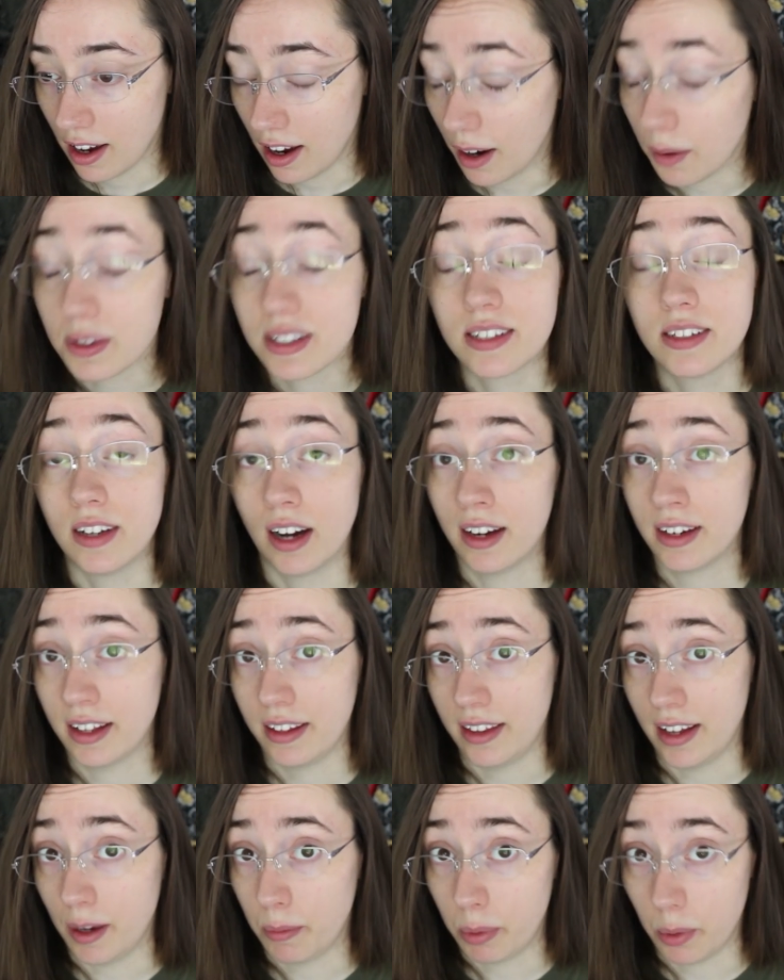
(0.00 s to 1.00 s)
I was done
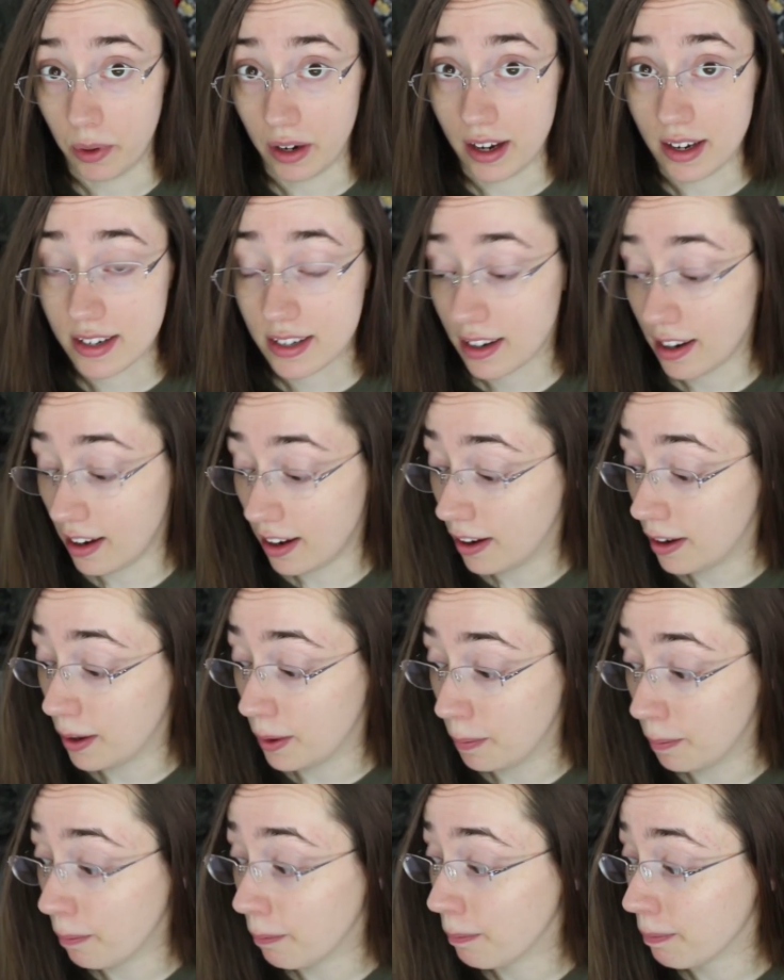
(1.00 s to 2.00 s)
at that point.
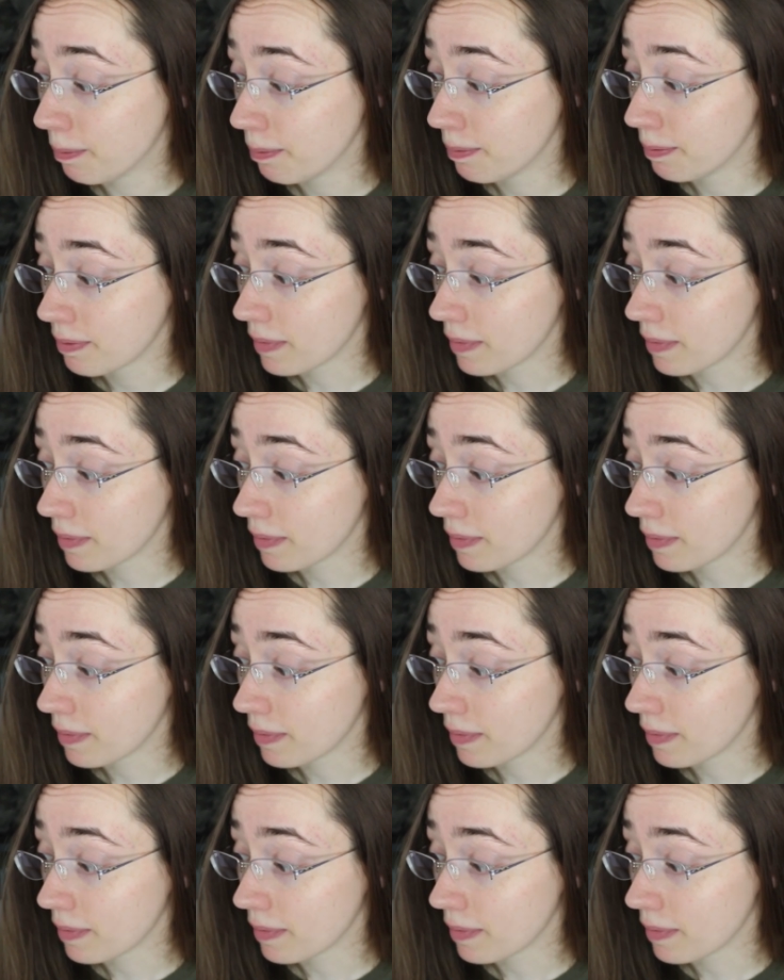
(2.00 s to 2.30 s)
Um,